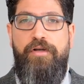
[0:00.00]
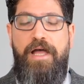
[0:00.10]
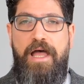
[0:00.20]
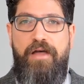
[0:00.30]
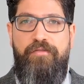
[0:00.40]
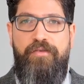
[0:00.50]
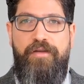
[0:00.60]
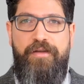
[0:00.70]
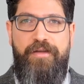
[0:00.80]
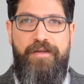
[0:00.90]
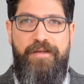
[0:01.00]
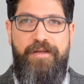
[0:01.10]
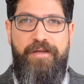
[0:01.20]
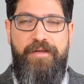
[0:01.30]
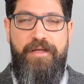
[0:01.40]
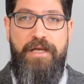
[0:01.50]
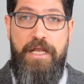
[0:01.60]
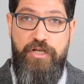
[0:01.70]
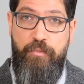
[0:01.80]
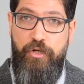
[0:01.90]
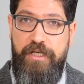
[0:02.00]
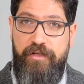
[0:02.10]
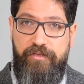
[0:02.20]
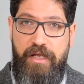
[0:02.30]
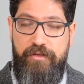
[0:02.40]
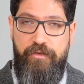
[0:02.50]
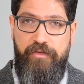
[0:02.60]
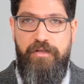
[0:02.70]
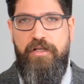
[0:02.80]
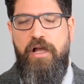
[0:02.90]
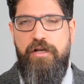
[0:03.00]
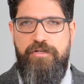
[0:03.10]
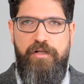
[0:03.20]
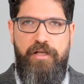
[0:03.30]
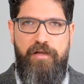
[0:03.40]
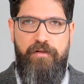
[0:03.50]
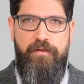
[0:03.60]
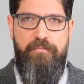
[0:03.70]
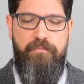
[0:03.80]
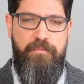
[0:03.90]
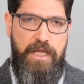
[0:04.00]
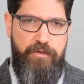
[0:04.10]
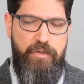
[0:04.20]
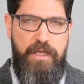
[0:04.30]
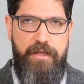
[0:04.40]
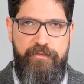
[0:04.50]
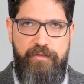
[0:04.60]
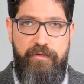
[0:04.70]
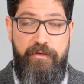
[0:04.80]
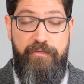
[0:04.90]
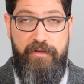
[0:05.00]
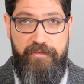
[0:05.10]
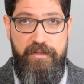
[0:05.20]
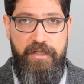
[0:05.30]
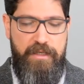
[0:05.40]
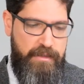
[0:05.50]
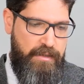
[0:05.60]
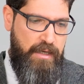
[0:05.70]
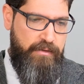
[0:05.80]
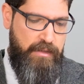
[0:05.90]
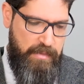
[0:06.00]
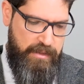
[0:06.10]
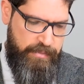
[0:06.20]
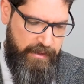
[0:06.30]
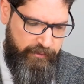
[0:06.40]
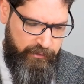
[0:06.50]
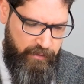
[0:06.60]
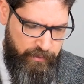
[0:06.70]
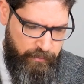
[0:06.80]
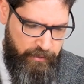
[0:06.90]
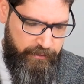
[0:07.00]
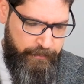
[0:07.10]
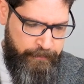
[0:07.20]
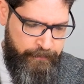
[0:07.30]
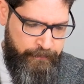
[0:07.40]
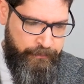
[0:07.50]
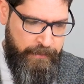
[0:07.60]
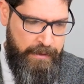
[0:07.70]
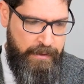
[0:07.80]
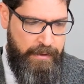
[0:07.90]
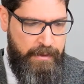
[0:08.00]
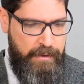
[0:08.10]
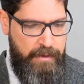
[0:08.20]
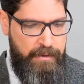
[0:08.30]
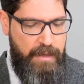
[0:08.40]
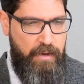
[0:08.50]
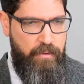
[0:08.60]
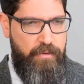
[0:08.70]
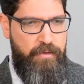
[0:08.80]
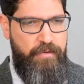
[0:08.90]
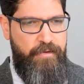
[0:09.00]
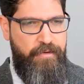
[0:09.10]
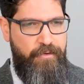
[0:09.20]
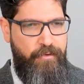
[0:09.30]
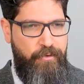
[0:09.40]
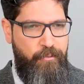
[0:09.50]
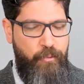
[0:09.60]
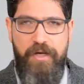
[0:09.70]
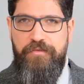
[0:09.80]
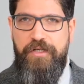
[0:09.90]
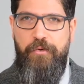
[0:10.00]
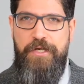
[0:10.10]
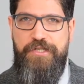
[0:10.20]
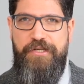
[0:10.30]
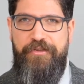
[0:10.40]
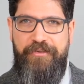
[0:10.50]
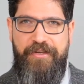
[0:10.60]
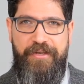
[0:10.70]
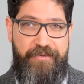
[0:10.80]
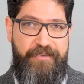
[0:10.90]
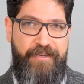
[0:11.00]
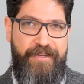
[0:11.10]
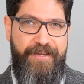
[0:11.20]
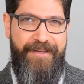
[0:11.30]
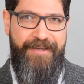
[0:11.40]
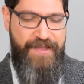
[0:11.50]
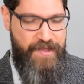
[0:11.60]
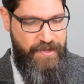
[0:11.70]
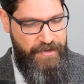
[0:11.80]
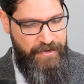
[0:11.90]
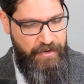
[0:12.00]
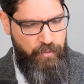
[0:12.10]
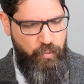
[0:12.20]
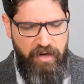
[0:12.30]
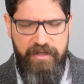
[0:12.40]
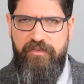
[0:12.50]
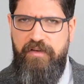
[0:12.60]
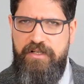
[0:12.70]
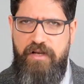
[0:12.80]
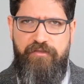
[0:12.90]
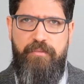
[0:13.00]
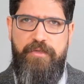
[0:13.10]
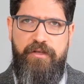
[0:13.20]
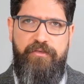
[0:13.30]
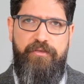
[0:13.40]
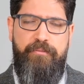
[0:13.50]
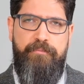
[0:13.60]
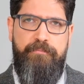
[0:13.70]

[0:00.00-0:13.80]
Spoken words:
have a hegemonic status on the cultural level, and the US is succeeding in that in many places of the world. Now, one of the questions is, where is Russia from this?